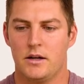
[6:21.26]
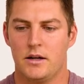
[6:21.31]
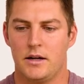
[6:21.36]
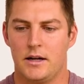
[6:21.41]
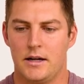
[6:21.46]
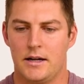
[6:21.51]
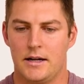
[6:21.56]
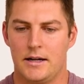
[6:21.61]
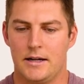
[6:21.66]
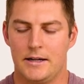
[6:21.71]

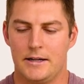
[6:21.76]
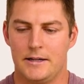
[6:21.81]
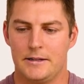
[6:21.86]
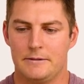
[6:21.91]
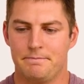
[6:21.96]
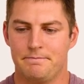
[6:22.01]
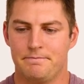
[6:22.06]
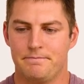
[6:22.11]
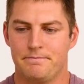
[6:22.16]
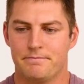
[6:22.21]

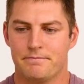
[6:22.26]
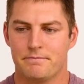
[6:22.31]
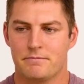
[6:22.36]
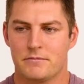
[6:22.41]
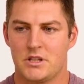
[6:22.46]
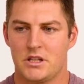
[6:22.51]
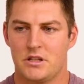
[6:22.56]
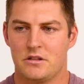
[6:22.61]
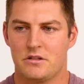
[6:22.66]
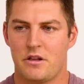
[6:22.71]

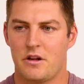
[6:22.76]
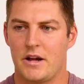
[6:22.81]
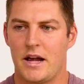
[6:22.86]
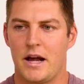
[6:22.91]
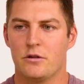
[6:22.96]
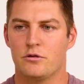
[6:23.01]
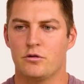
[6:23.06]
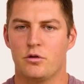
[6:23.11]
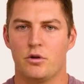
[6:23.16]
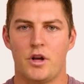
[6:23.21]
There's other
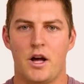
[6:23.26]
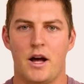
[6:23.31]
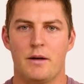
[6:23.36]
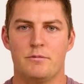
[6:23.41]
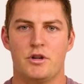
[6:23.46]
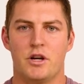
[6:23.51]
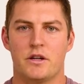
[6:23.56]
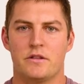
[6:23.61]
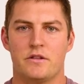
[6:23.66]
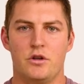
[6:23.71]
household
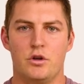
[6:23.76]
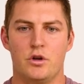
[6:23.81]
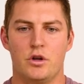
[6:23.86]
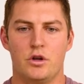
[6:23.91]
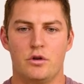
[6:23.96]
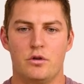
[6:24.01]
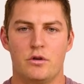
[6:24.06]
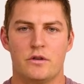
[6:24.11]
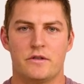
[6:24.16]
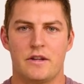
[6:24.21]
objects that you
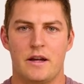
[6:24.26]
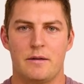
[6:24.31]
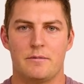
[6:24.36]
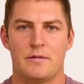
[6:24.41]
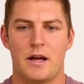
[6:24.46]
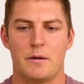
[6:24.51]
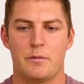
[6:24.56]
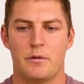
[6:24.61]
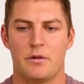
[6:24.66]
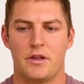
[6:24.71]
can do the same
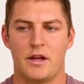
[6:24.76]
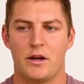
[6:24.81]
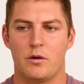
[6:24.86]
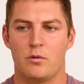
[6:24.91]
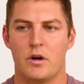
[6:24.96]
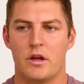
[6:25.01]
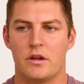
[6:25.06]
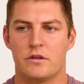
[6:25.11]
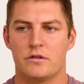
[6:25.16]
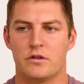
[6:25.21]
type of thing with.